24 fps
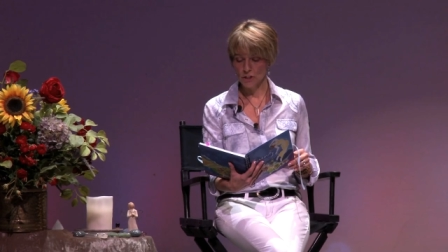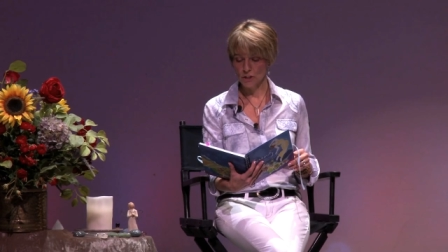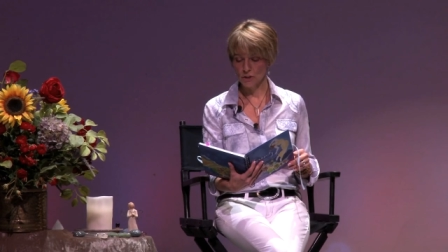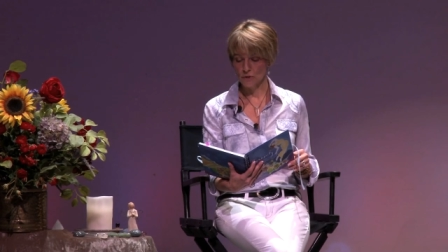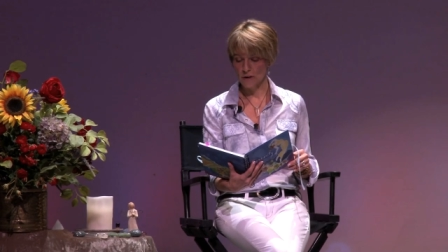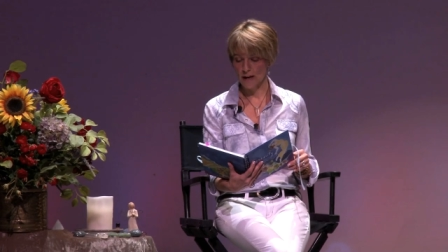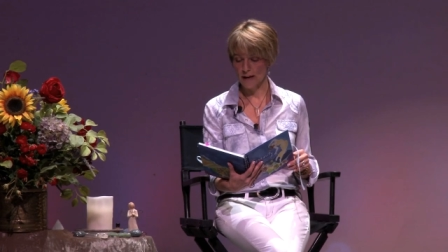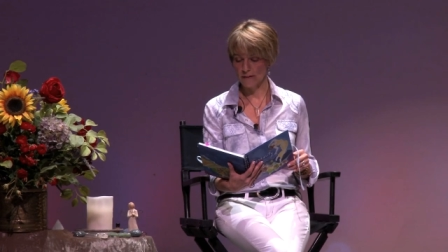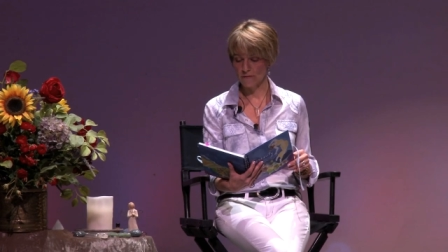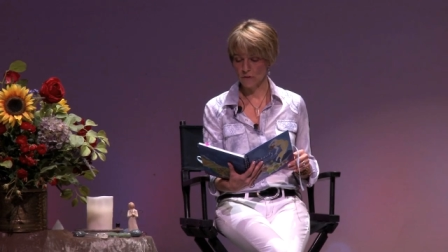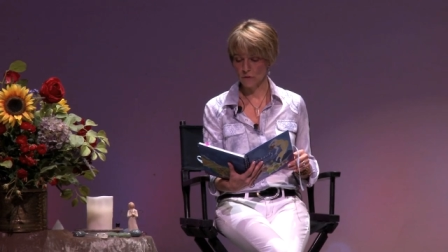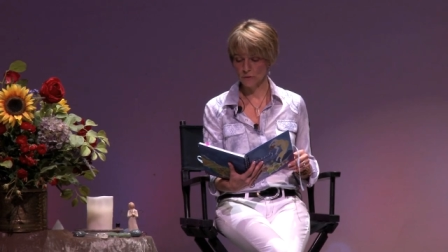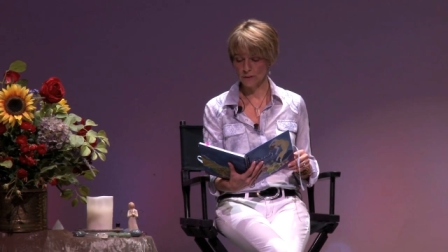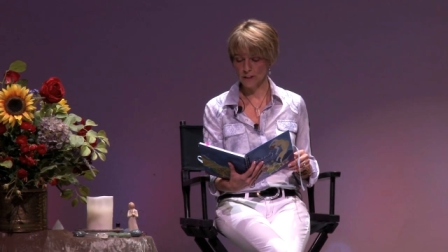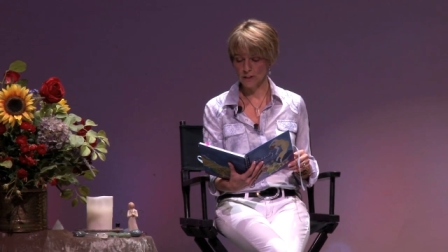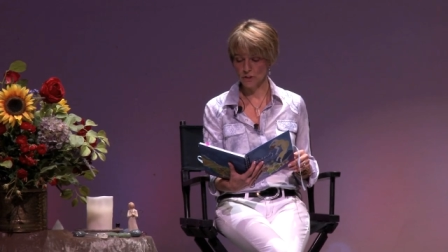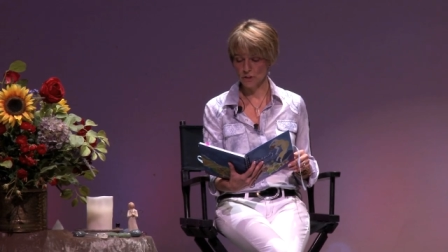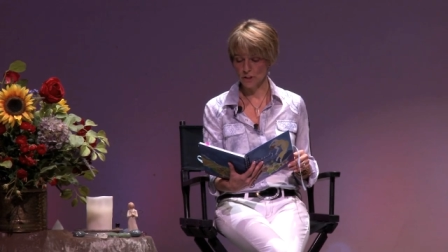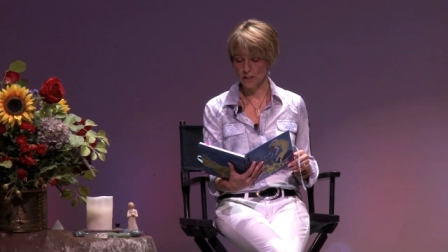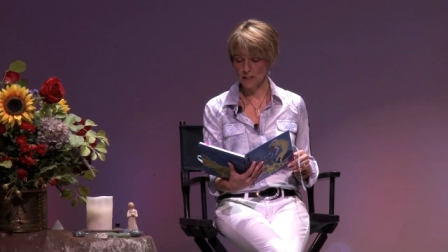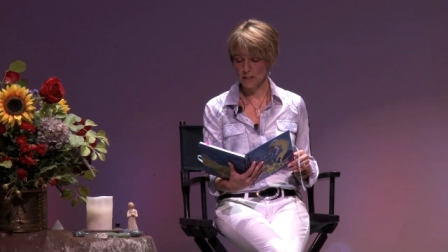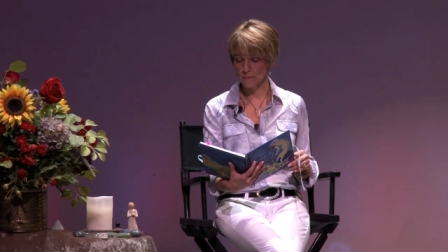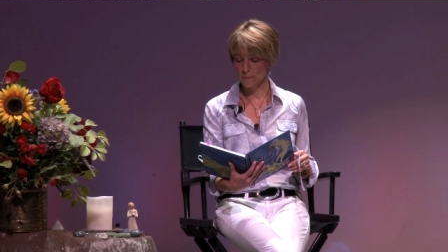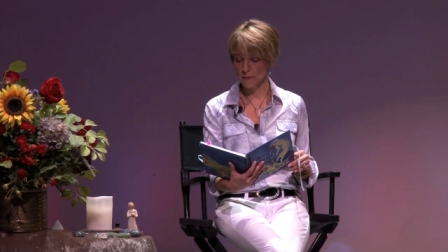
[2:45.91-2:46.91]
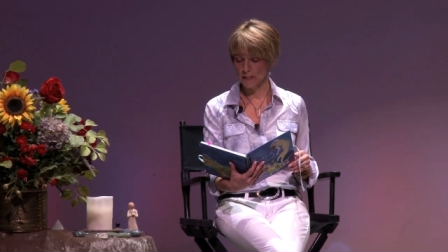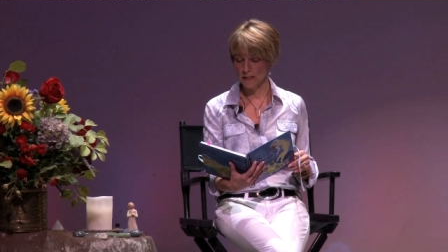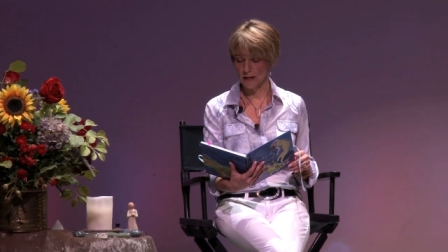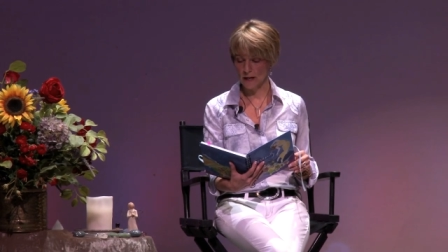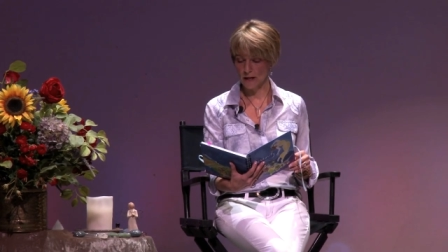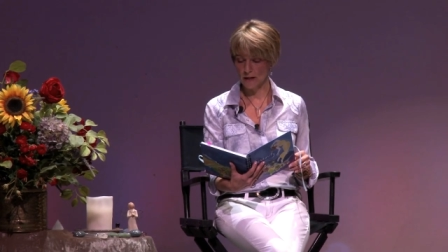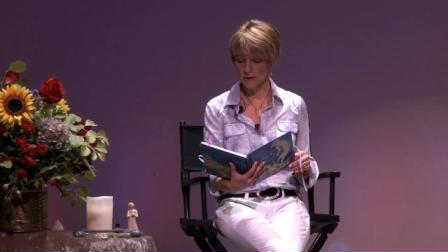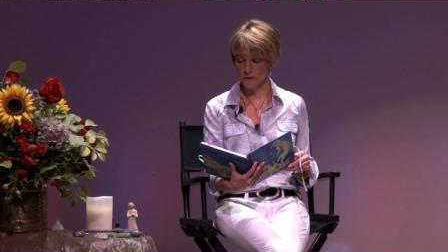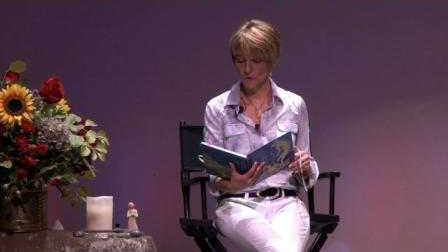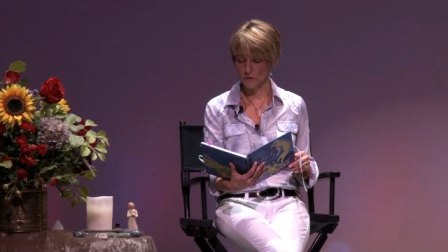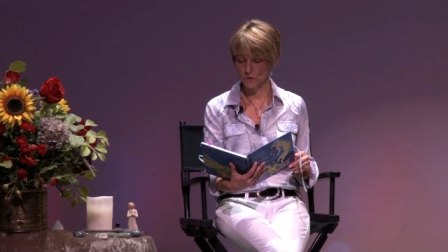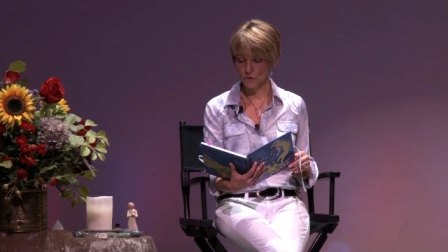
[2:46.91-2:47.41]
You have only just
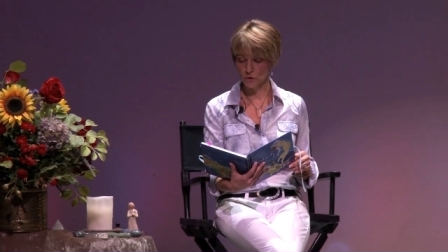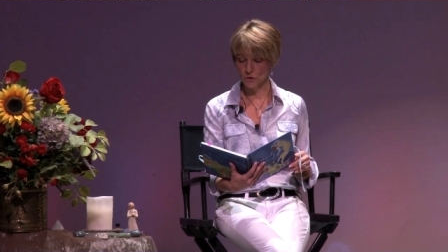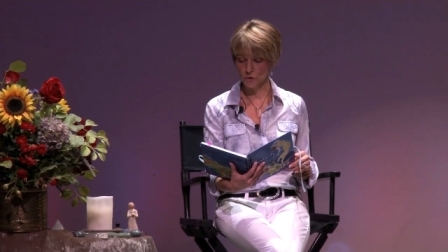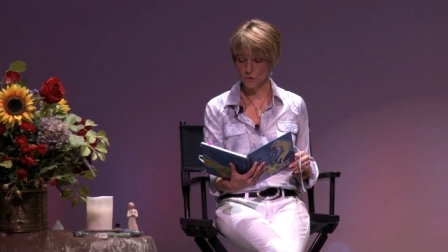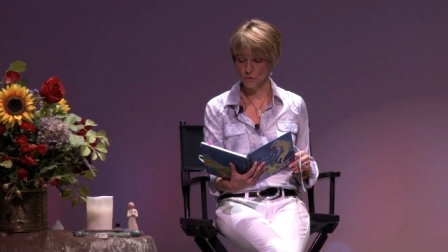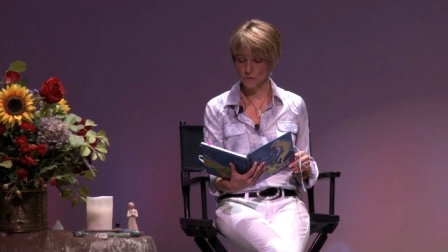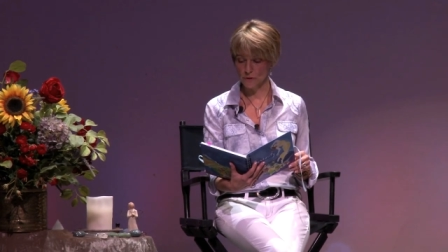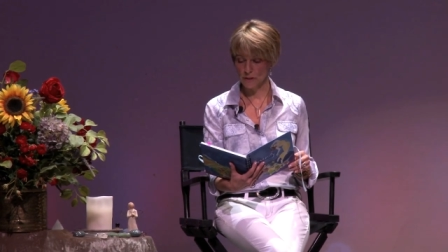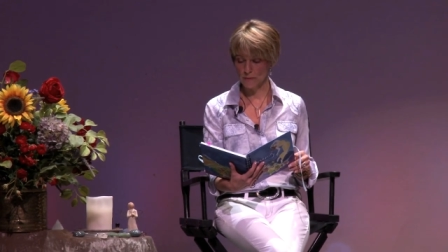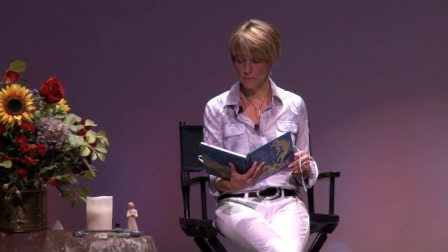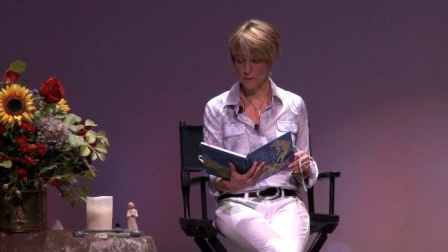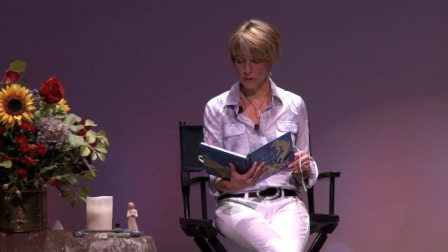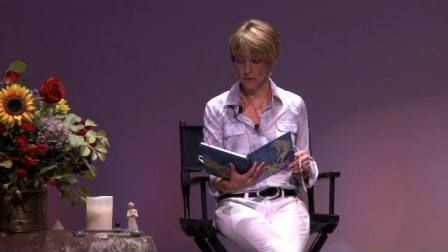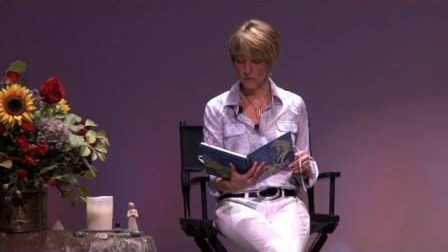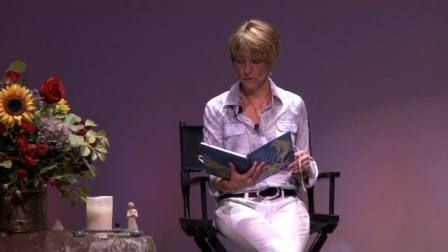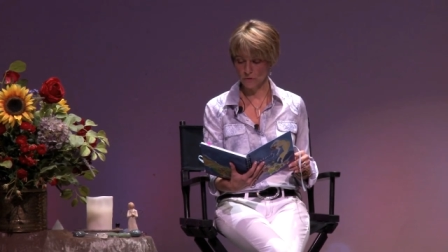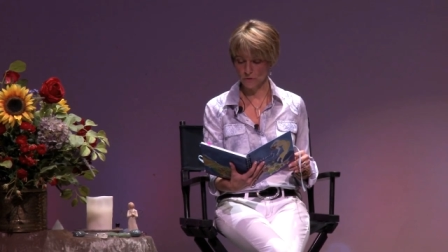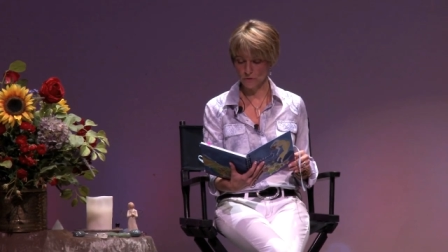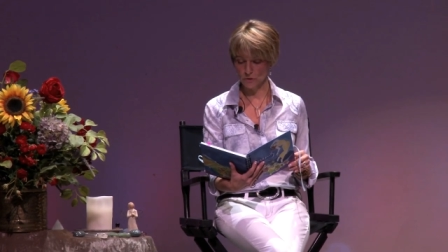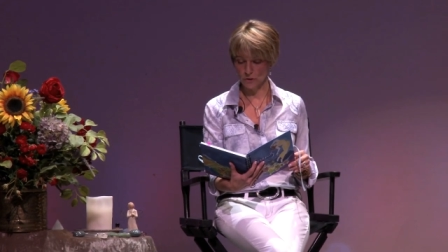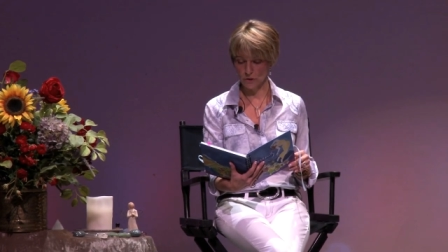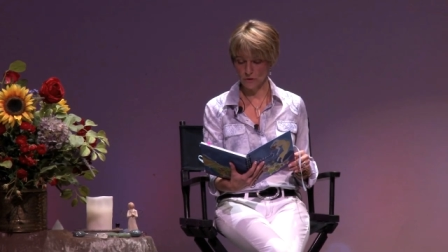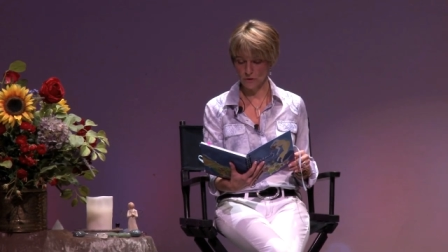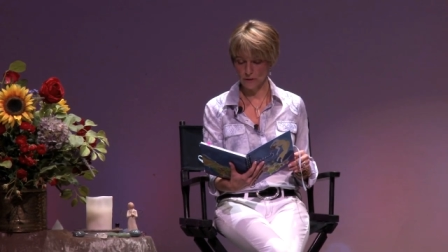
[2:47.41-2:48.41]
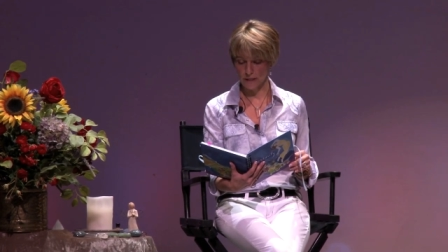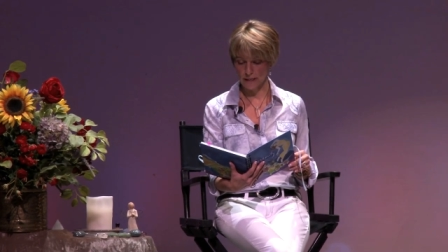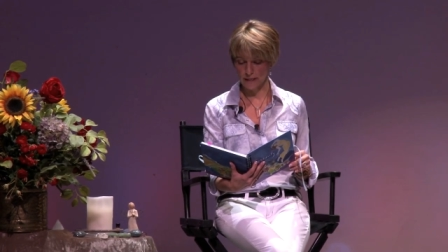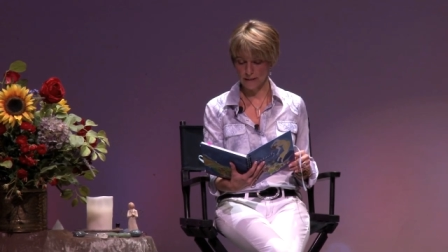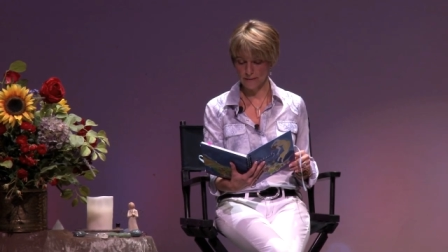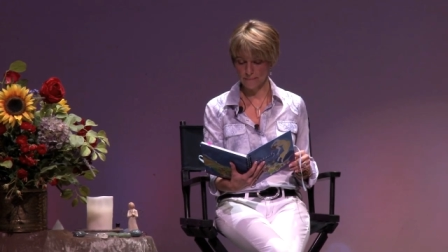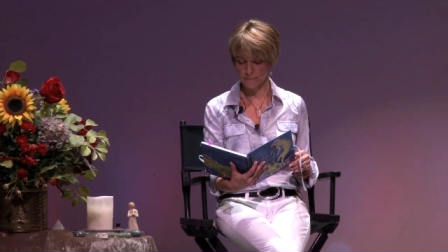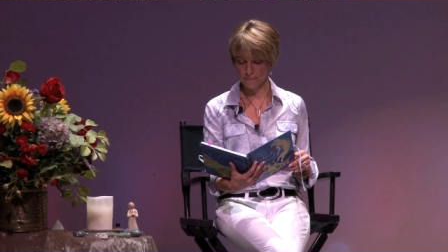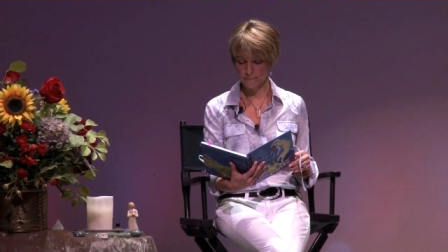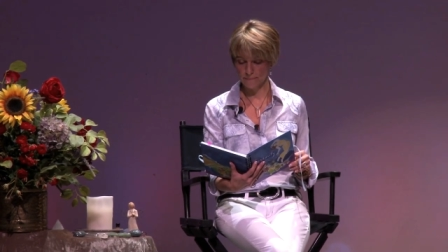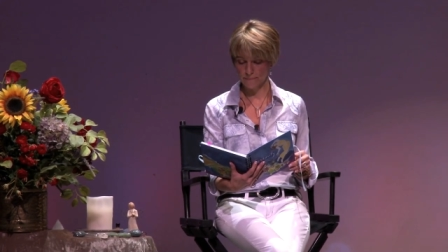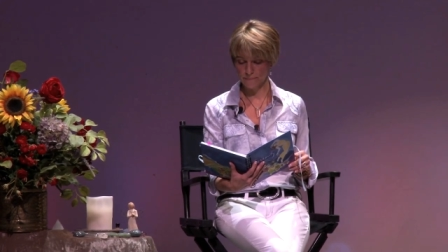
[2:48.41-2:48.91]
begun your true spiritual
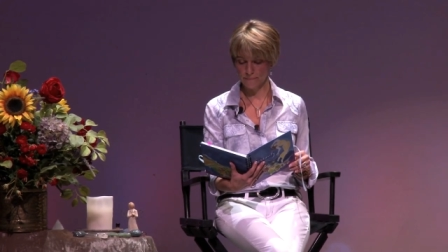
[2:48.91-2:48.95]
journey.